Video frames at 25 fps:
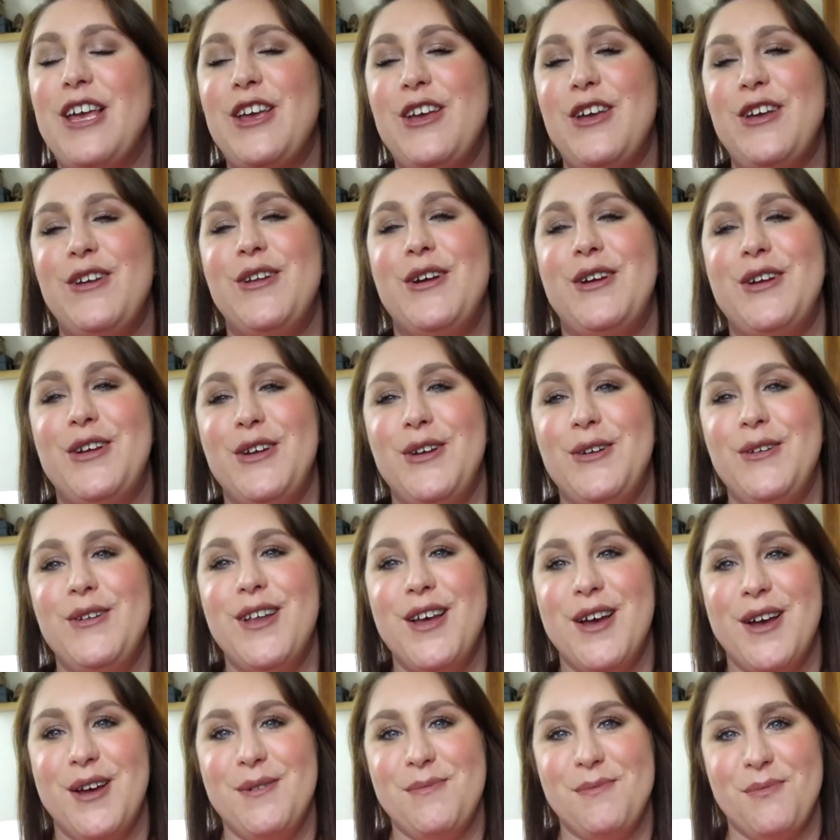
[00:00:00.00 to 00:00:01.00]
you, know, you
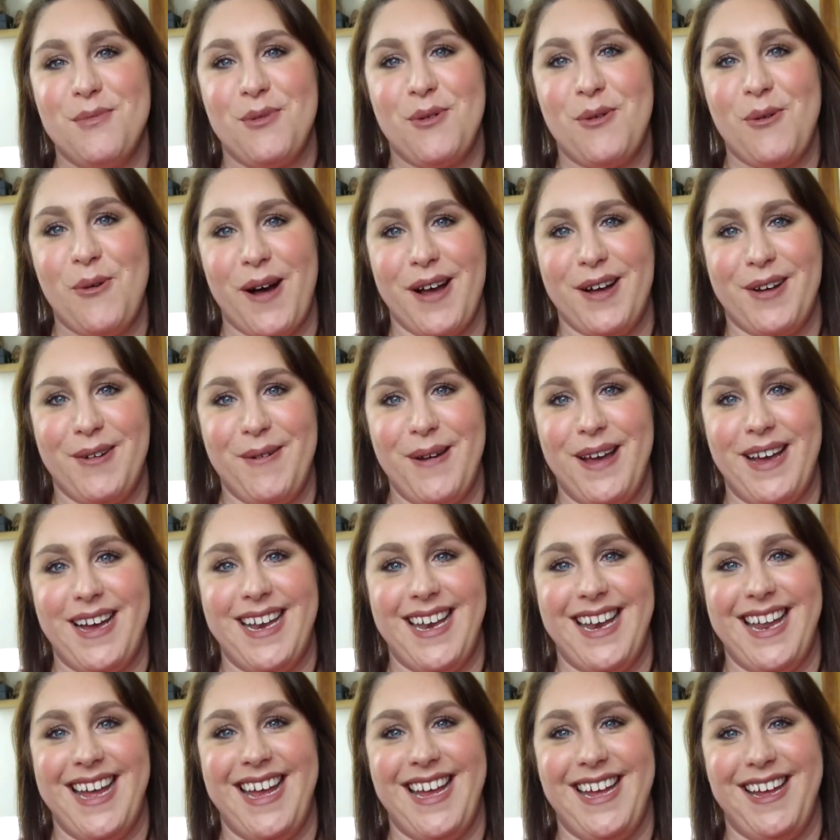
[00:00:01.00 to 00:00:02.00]
learn quite
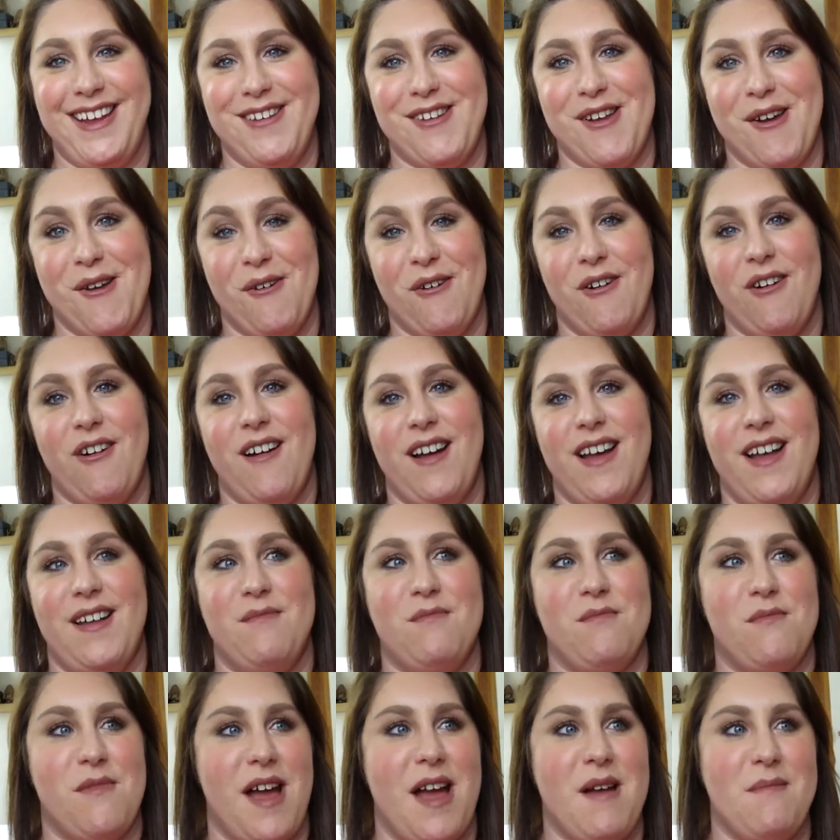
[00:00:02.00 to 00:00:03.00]
quickly, you know, I
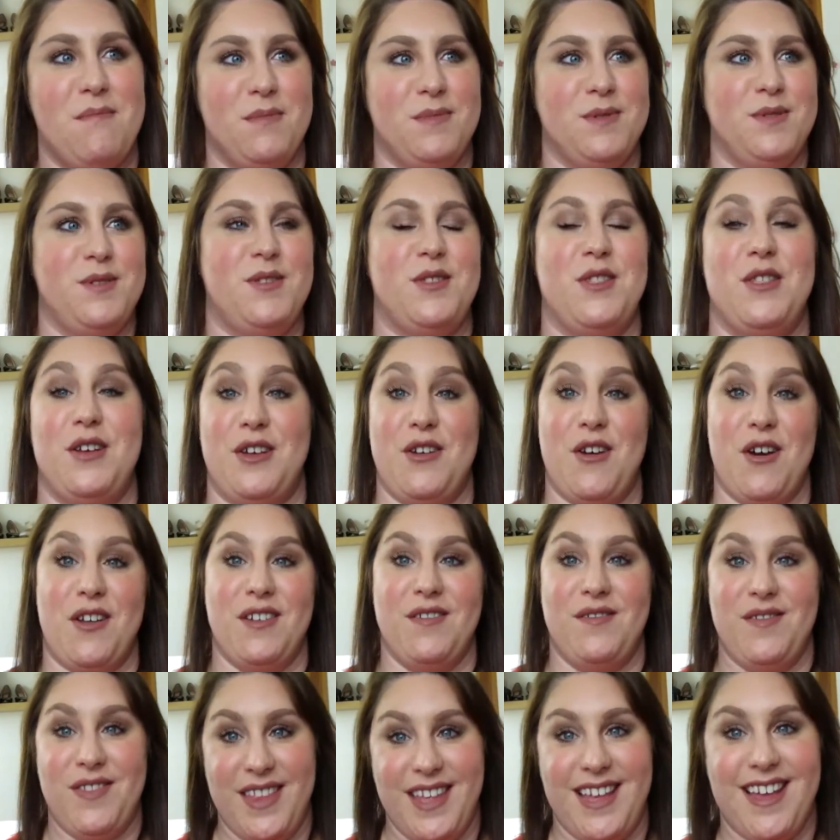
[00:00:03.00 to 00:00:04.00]
am I'm the
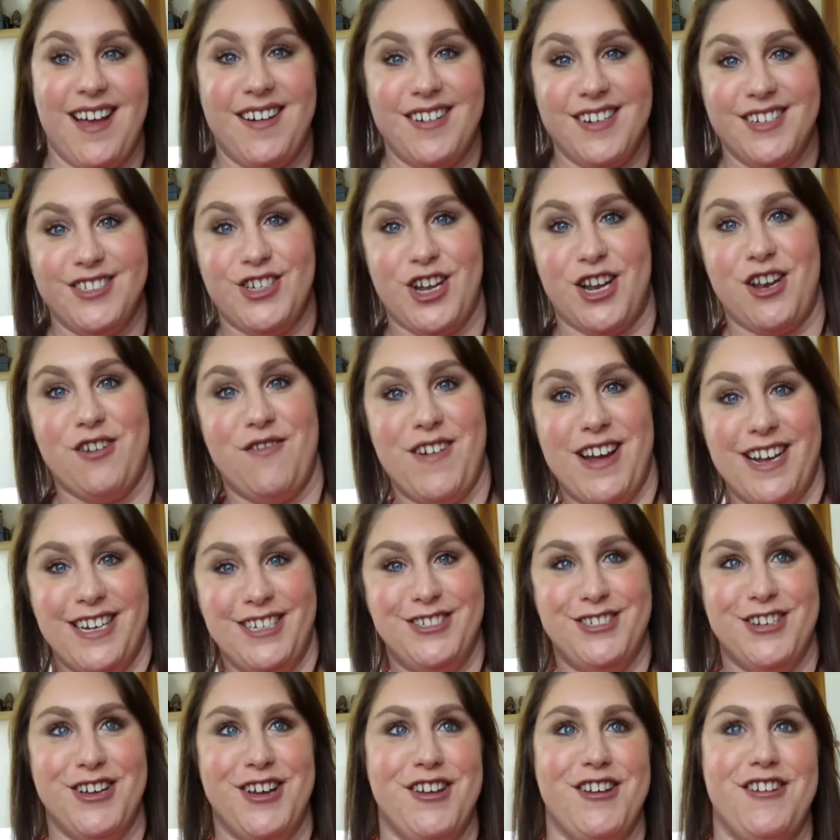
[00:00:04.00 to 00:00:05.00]
kind of the younger
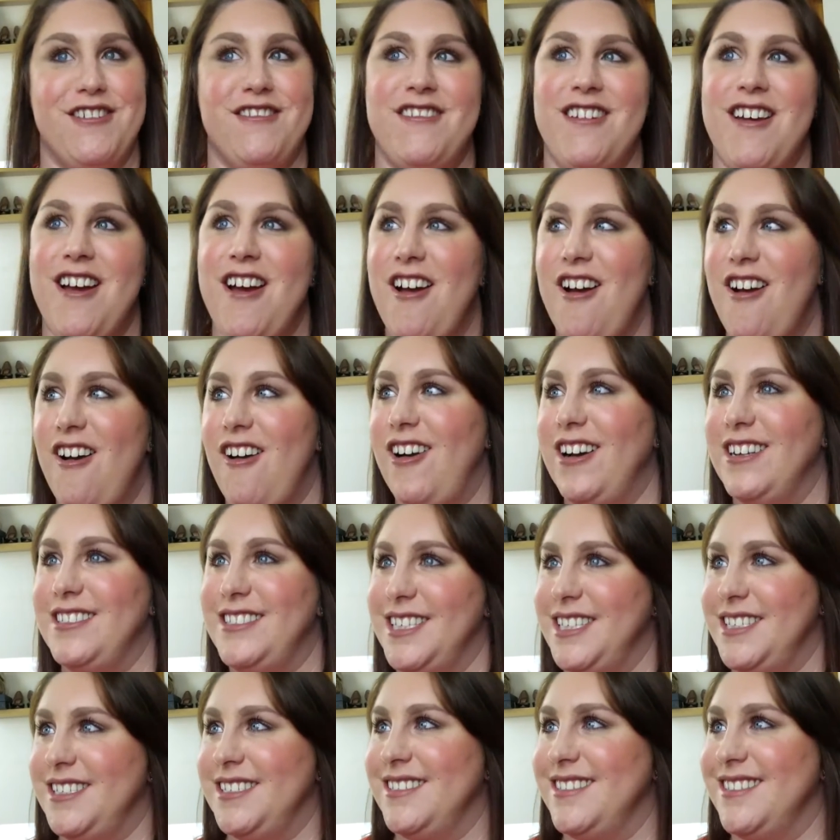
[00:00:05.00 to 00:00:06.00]
generation and I
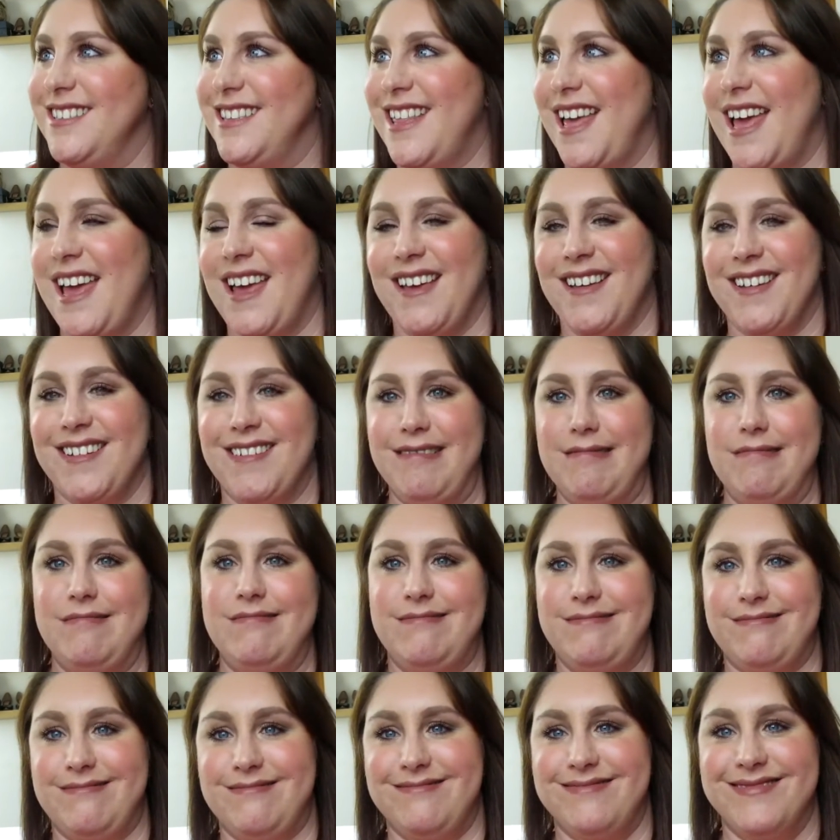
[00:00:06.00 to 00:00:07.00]
didn't think,
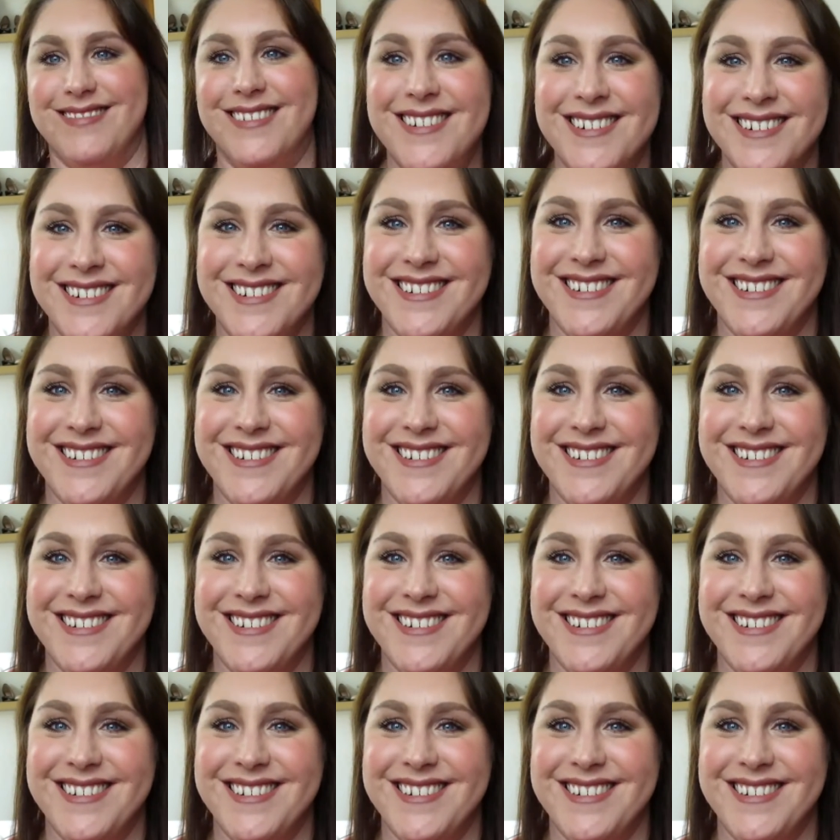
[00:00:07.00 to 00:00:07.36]
oh,